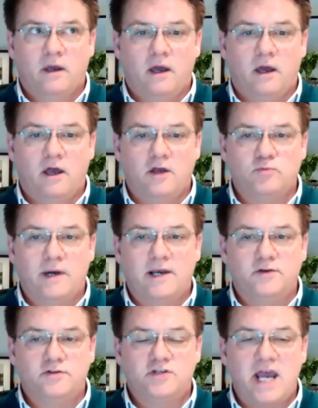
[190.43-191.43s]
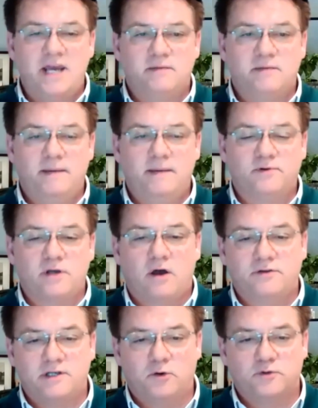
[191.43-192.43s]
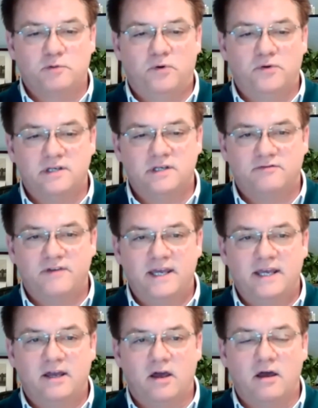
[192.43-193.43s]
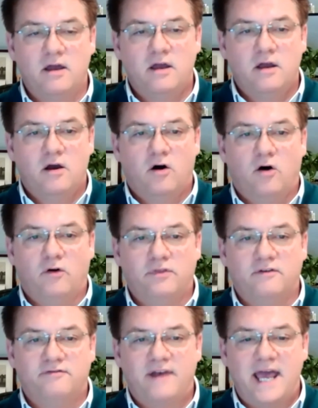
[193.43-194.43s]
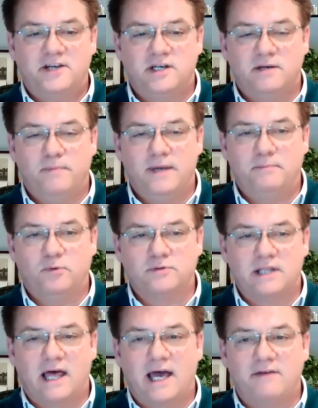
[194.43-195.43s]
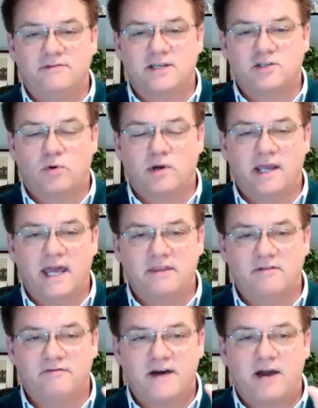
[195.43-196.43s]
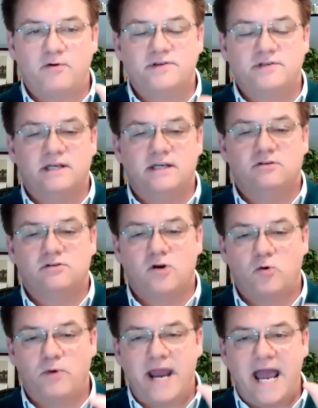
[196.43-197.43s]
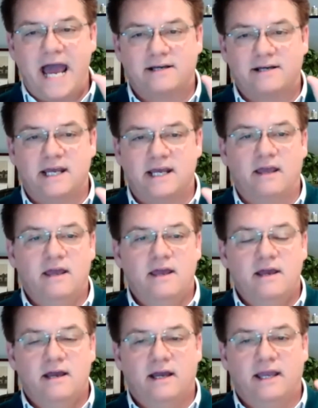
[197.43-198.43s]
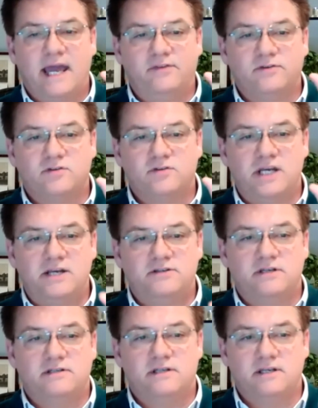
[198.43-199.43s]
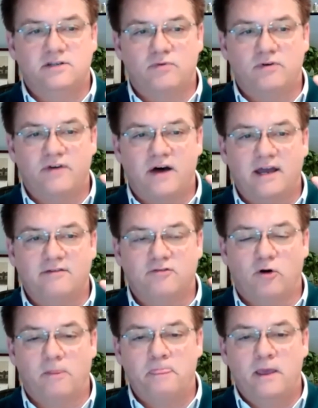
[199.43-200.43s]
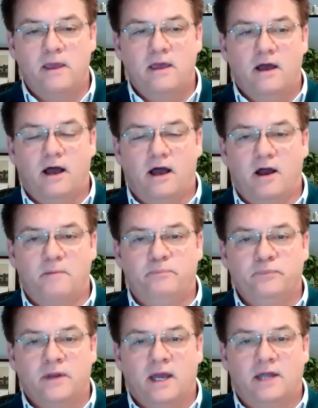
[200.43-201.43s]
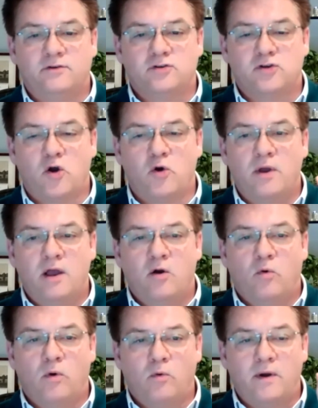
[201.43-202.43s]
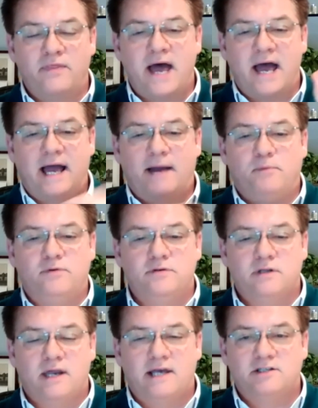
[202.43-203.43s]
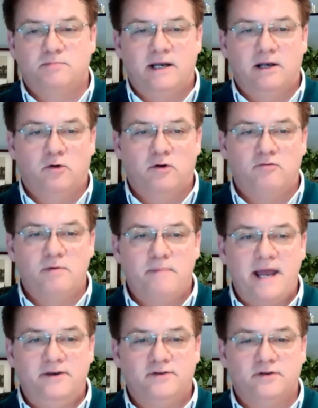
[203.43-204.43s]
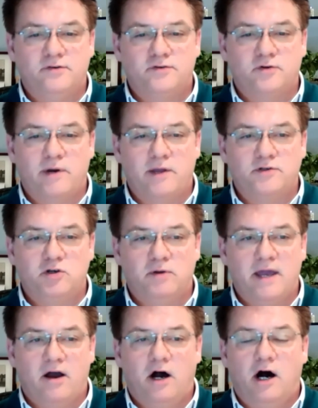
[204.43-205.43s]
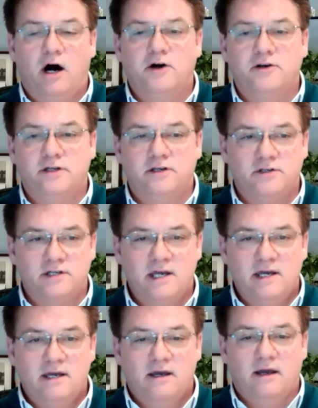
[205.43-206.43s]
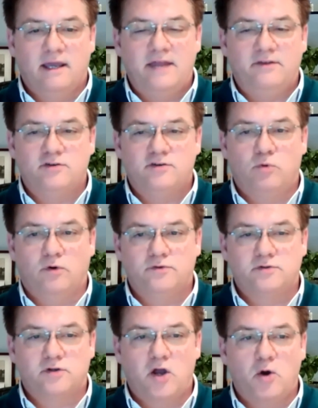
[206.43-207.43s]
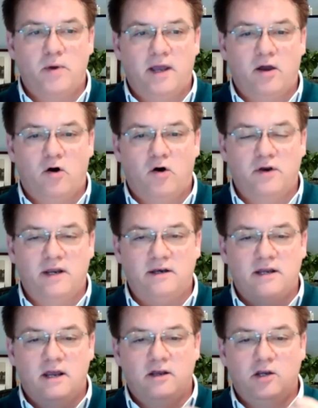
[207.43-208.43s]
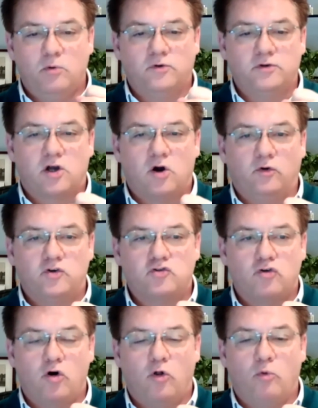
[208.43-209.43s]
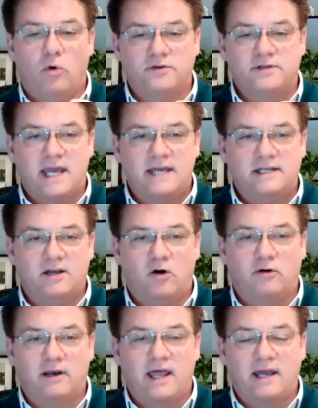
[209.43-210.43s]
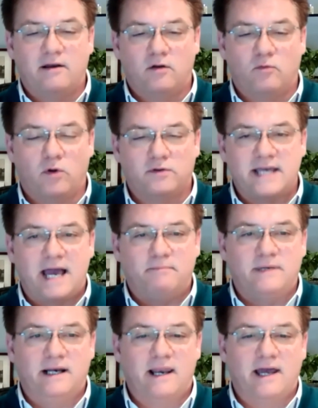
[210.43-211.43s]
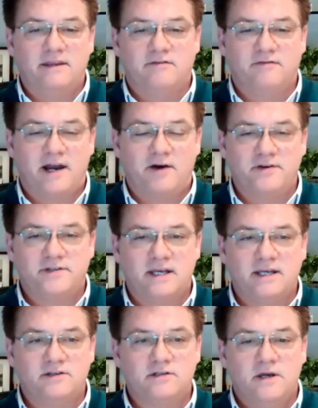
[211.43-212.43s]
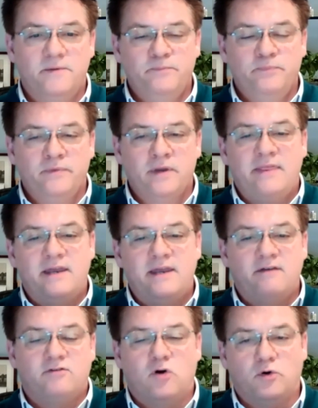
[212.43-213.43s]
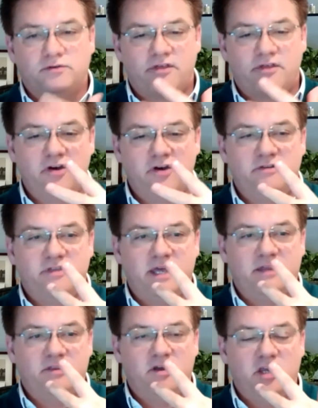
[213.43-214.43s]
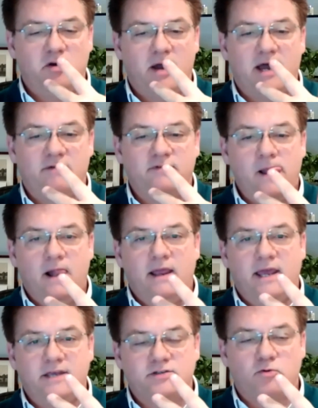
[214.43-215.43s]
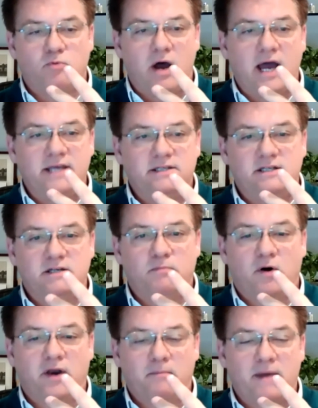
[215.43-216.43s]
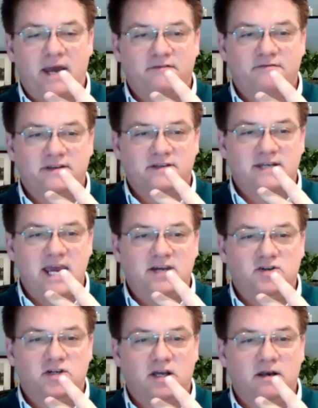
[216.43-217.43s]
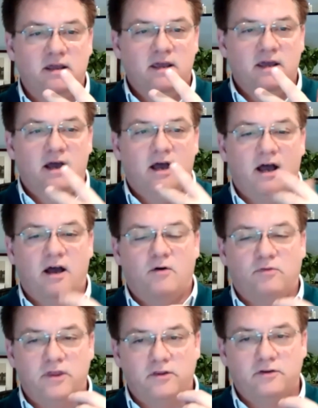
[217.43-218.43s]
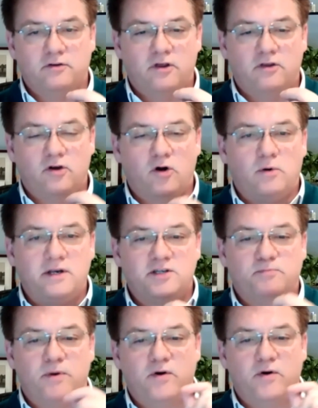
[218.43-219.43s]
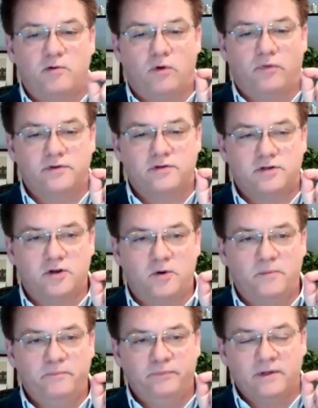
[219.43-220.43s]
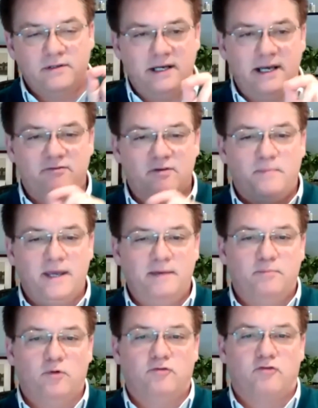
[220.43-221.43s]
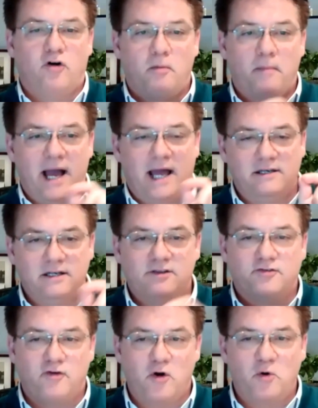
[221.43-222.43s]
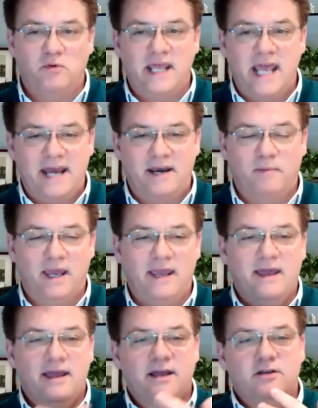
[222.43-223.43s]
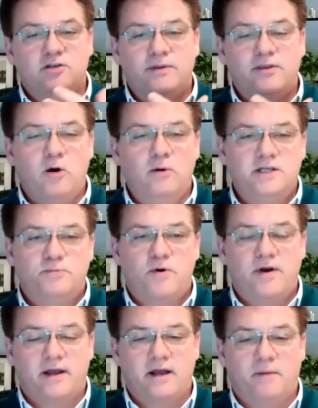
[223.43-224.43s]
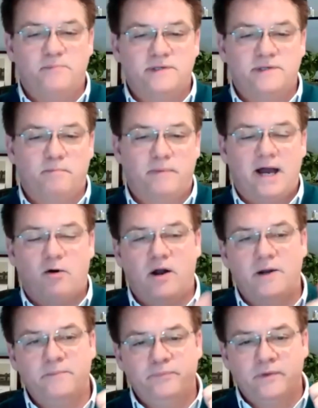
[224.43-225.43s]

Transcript: uh, as well as changing people's hearts, he also puts his finger on the flesh in people's lives. That's why you get the Pharisees so reacting against Jesus's revival. Um, and so w- when that happens, there has to be a lot of repentance, or else you get hardened against what's going on and you want to control what's getting on like what's happening like the pharisees and then of course the third thing that you have is a rise in demonic manifestation uh, that that the holy spirit wants to deliver people from and dethrone the enemy so when the holy spirit comes in power